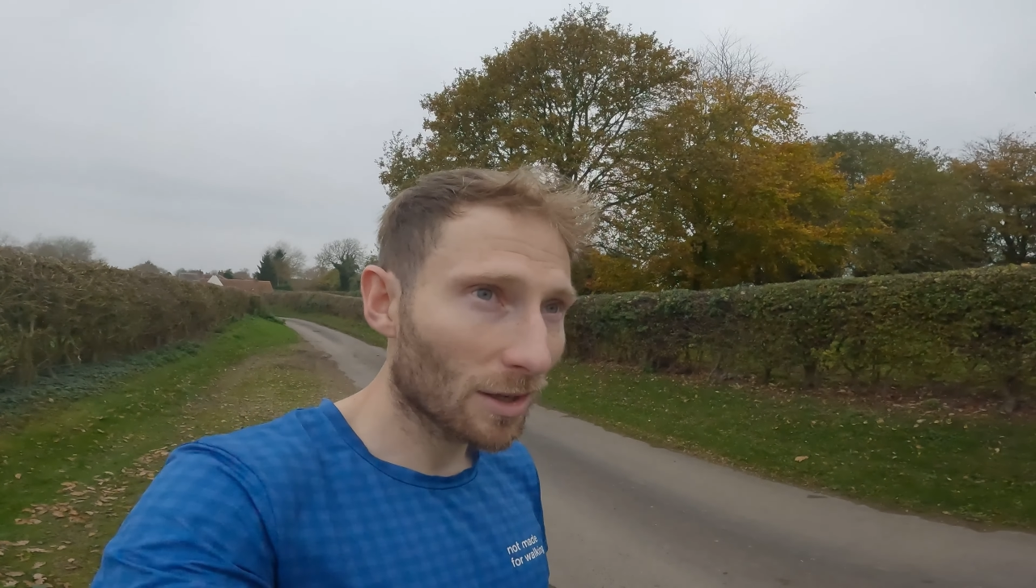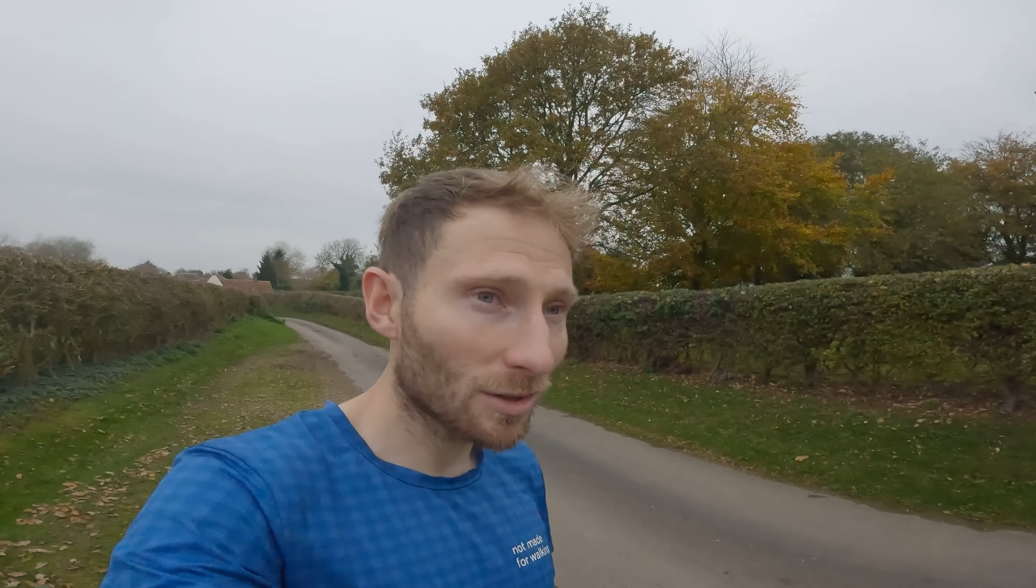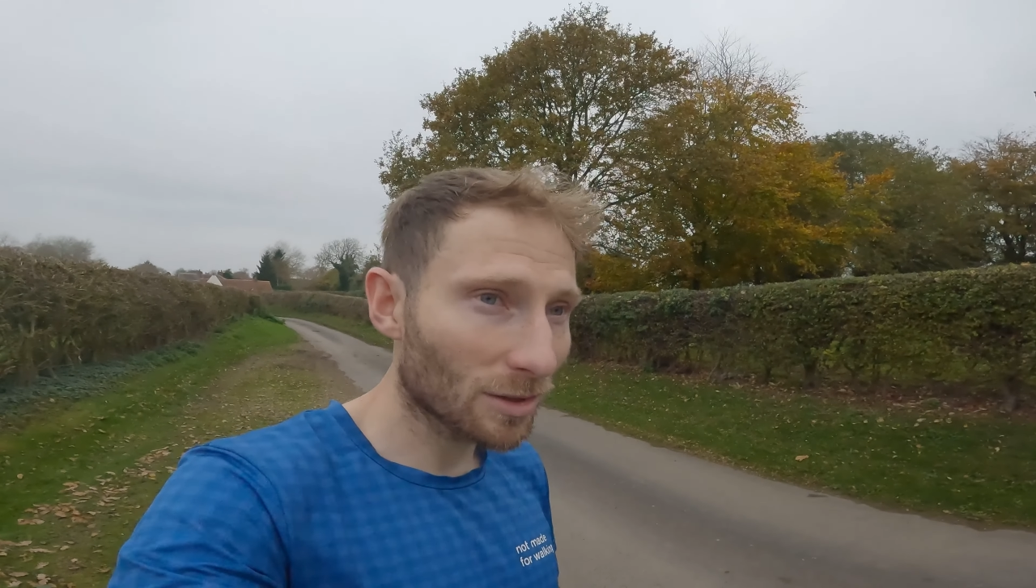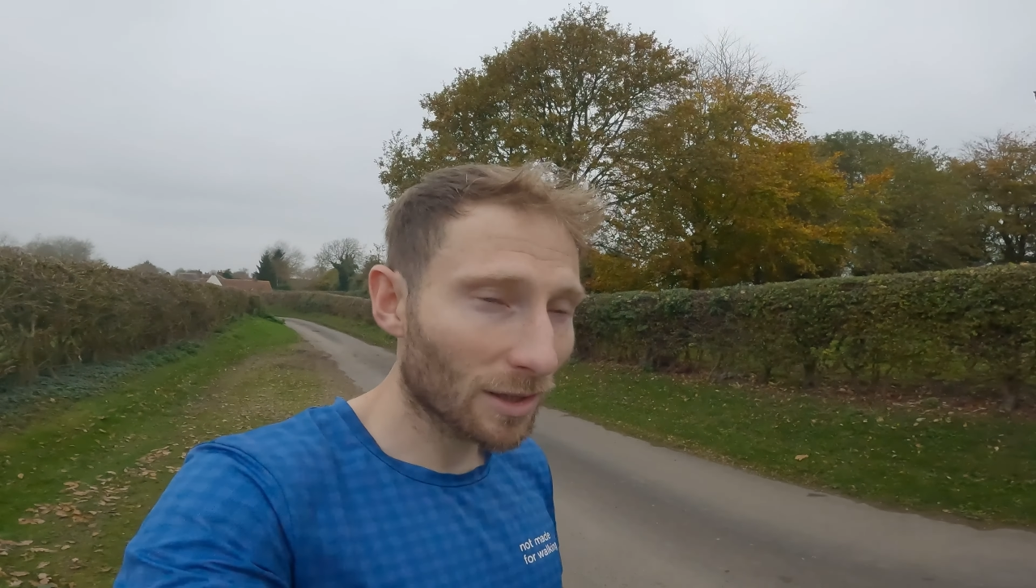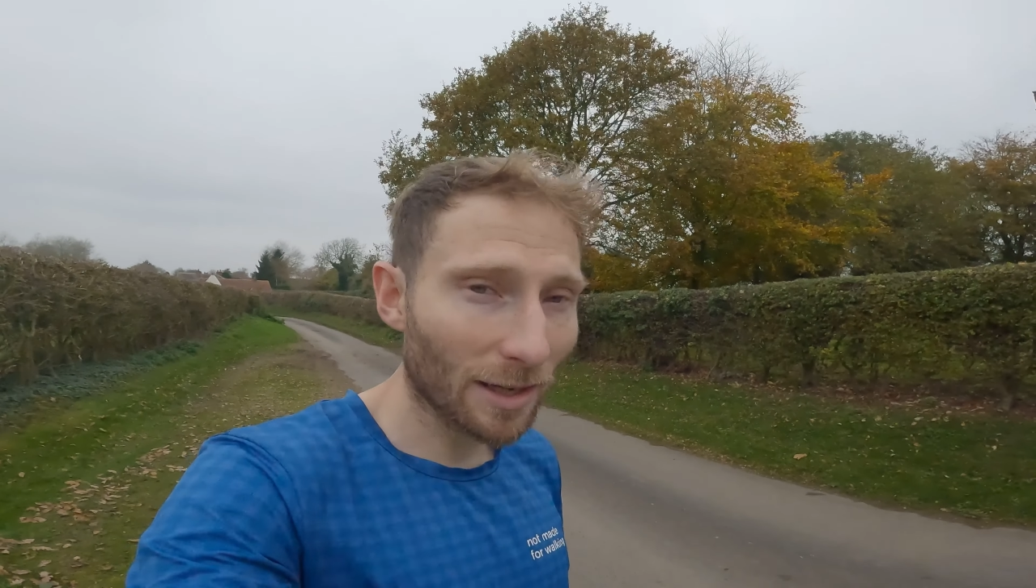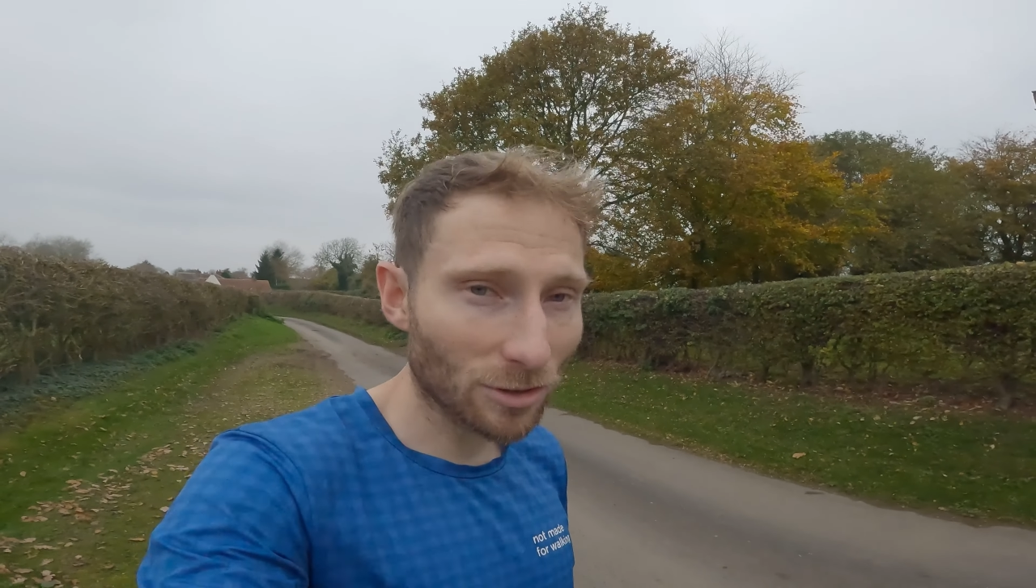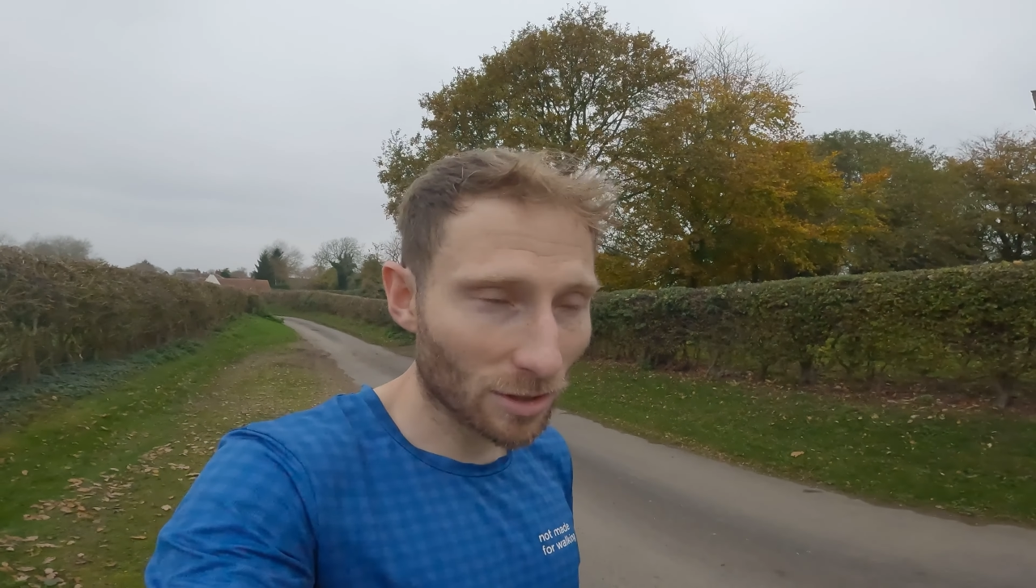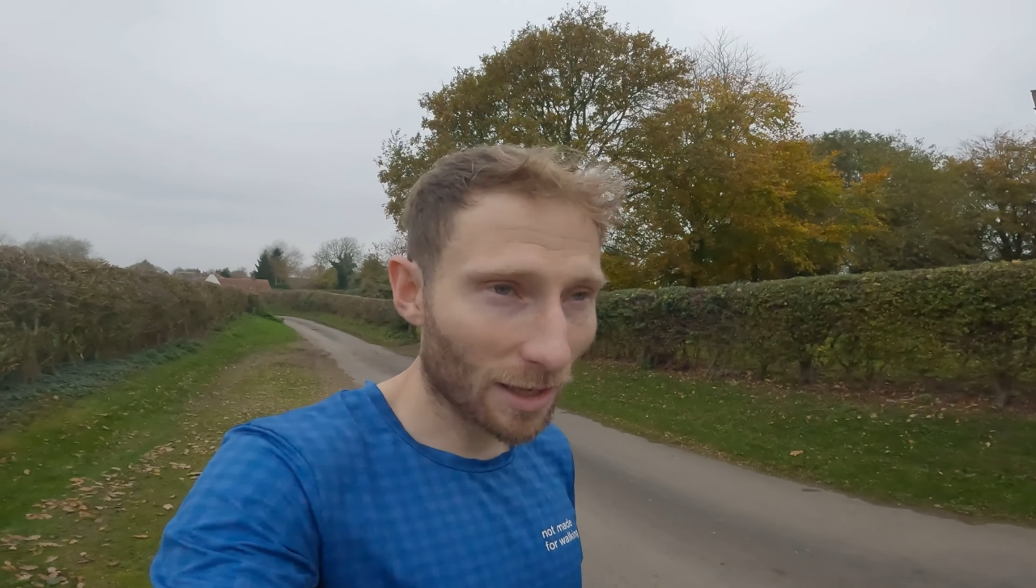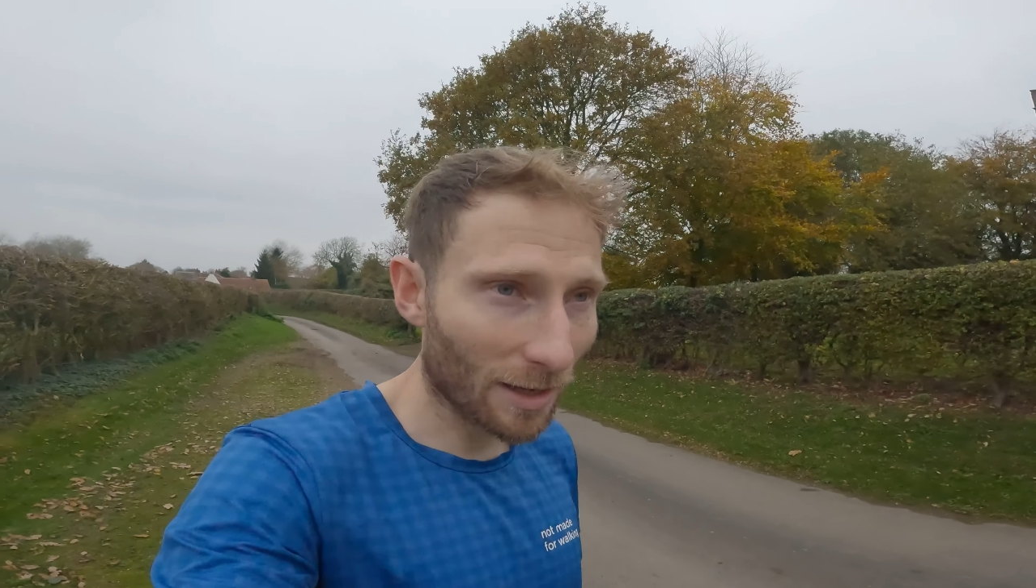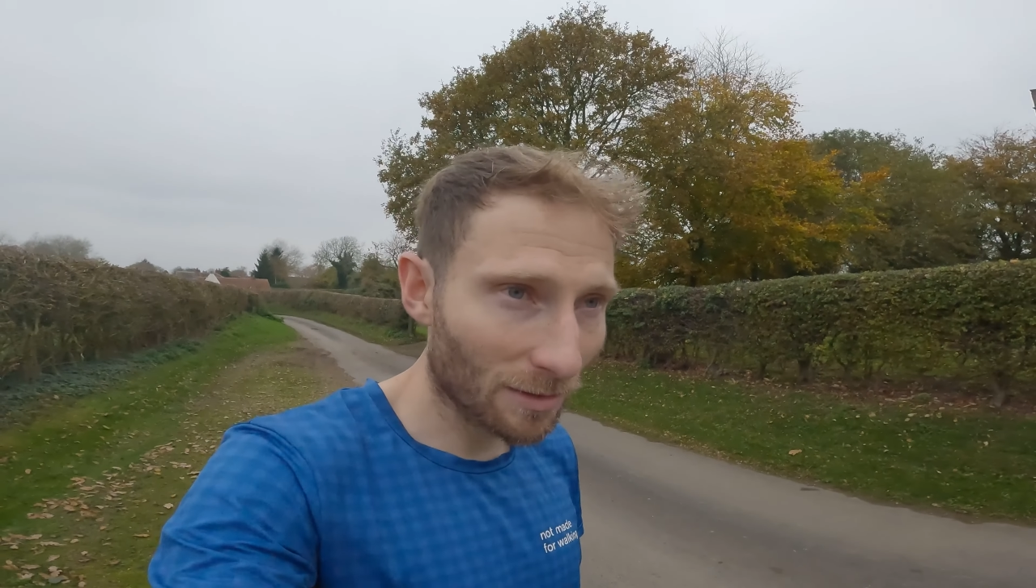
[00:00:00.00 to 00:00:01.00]
And yeah,
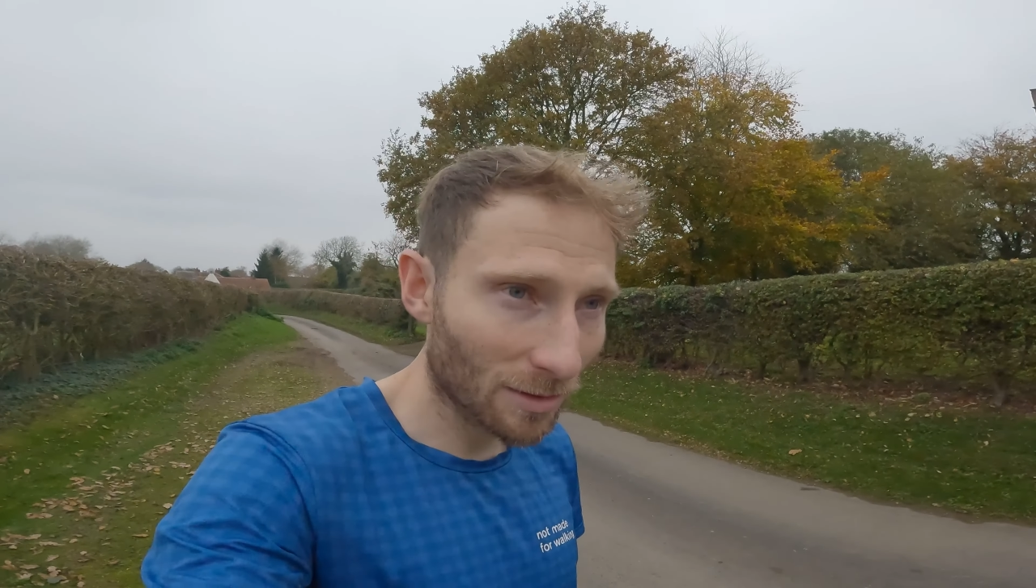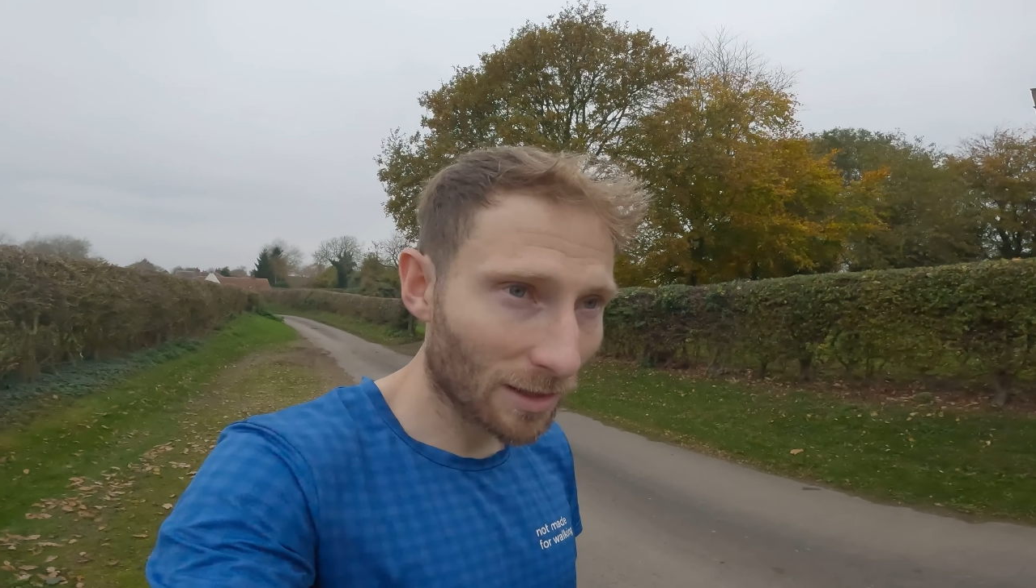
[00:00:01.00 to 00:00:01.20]
just get